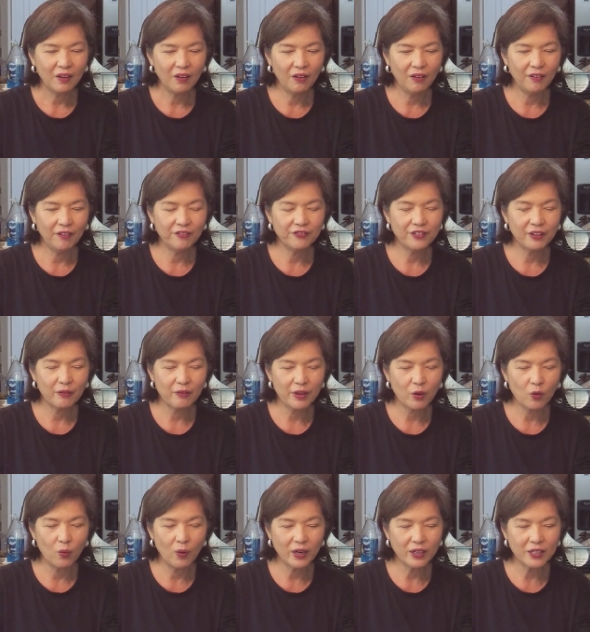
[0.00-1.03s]
of the
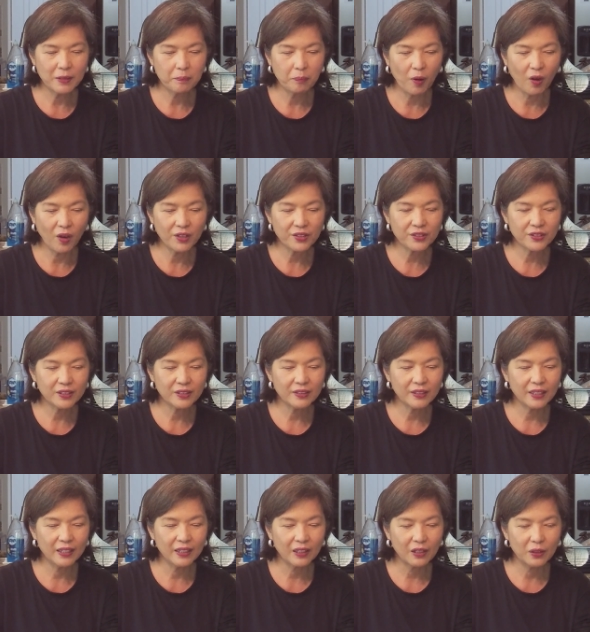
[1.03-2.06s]
required
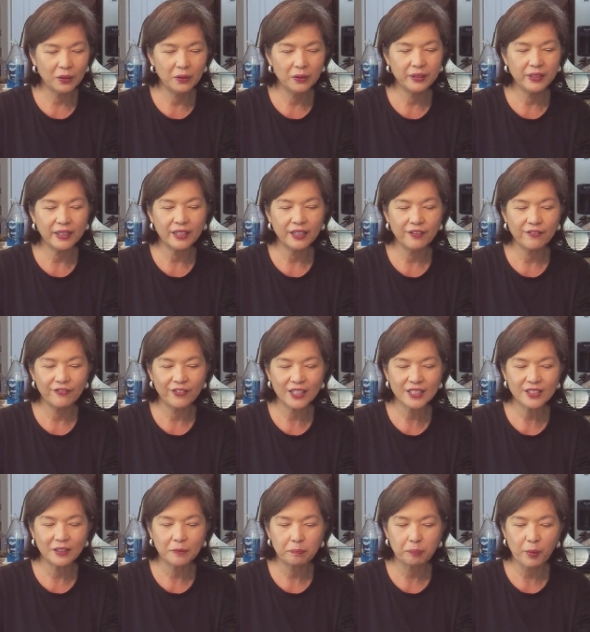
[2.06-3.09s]
deposit, including
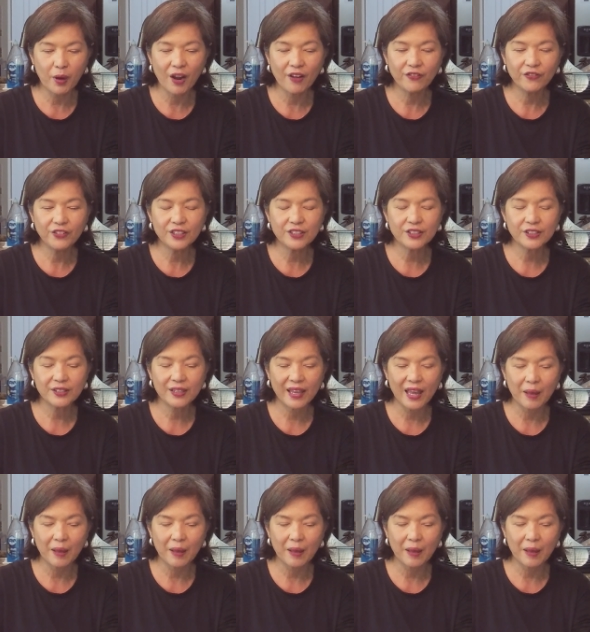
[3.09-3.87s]
invested profits,